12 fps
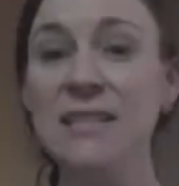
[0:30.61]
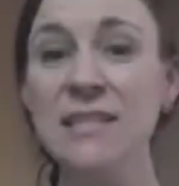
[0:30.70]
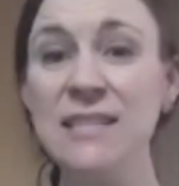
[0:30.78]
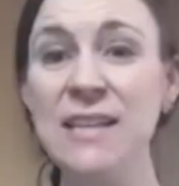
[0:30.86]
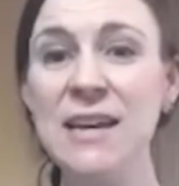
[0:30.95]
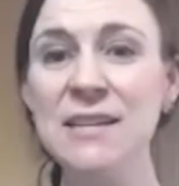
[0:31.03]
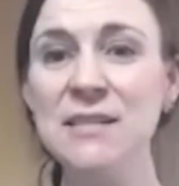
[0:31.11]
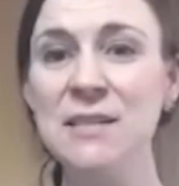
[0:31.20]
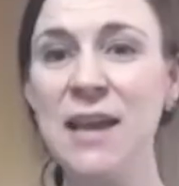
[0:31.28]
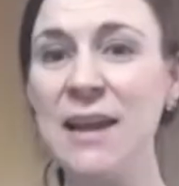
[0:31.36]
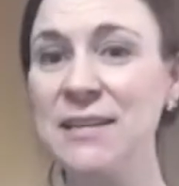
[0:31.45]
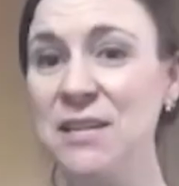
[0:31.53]
Today's
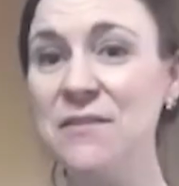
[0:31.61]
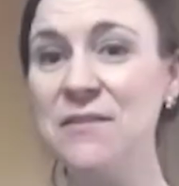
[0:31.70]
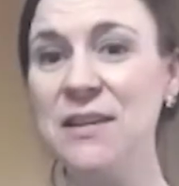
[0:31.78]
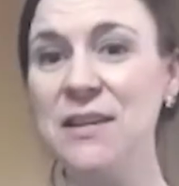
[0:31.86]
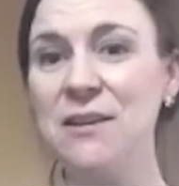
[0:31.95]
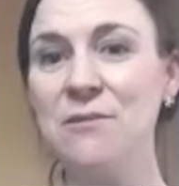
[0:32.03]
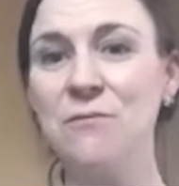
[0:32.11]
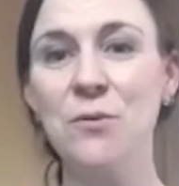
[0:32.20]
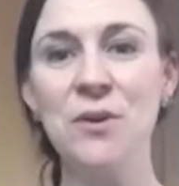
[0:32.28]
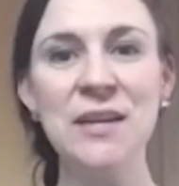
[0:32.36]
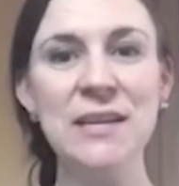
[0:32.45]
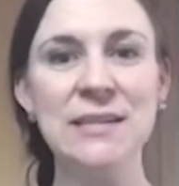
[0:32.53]
activity
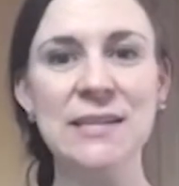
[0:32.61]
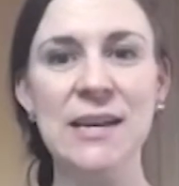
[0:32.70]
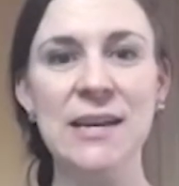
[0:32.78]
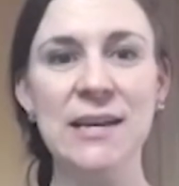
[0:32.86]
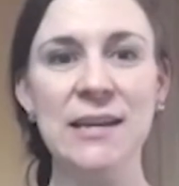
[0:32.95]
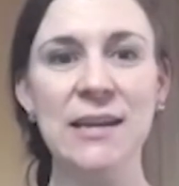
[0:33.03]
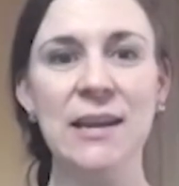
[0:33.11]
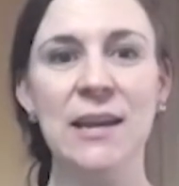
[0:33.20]
for E-Day